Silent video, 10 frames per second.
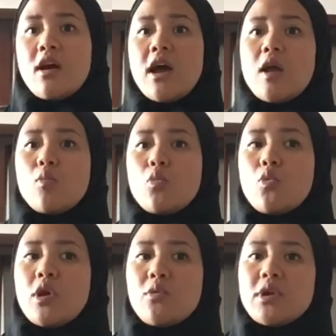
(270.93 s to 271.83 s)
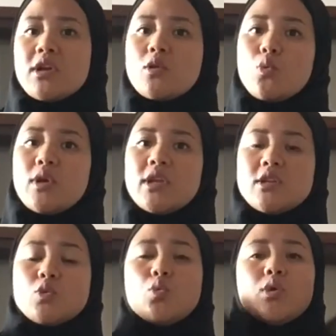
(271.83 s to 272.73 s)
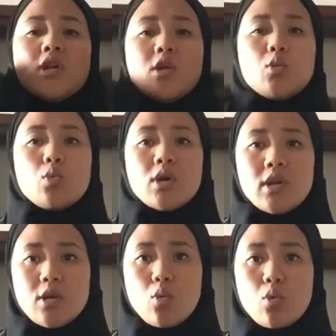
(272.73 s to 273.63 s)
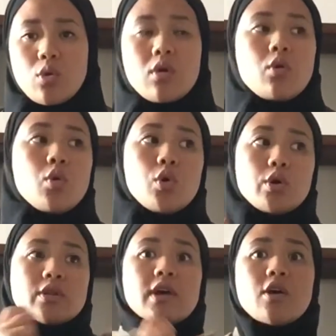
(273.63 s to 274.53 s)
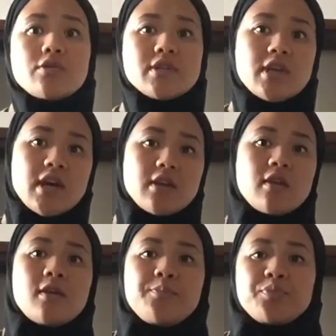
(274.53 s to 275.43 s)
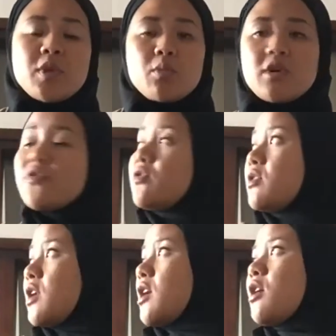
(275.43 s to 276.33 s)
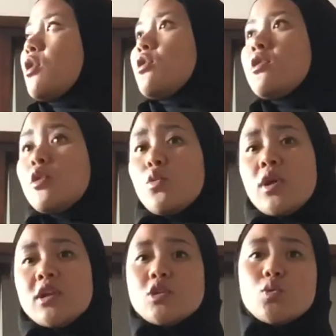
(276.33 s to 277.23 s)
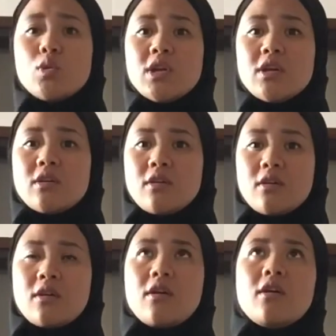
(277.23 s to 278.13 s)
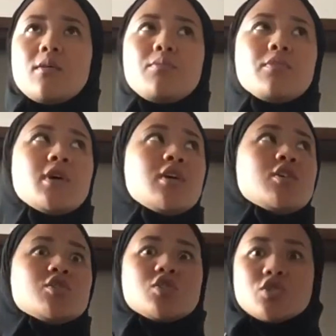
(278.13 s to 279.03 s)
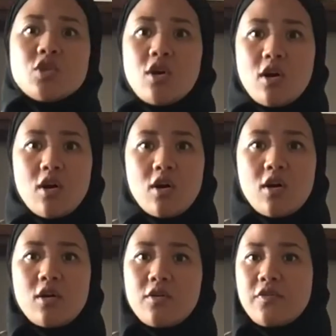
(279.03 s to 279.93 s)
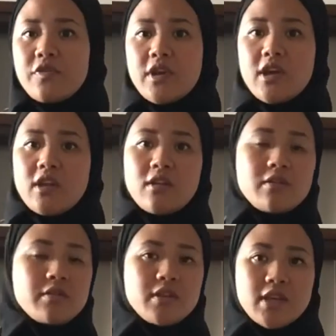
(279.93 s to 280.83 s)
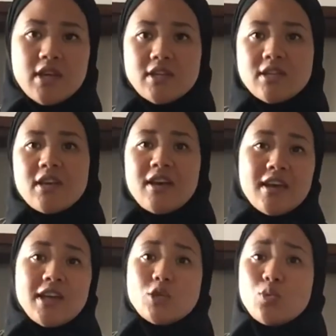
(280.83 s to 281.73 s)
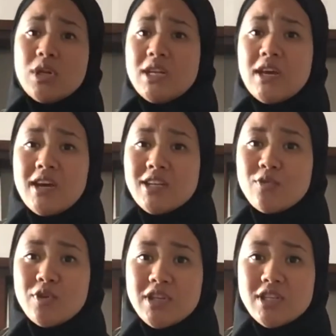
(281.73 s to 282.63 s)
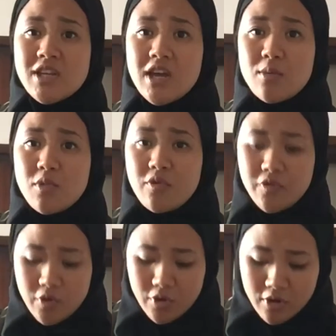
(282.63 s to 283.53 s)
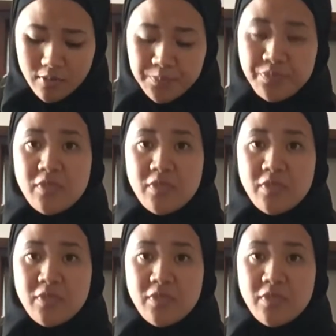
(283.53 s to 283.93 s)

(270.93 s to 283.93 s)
I'm wearing it when it's really, really cold outside. But for now, the weather is really um, soft and yes, it's really nice for this time of year.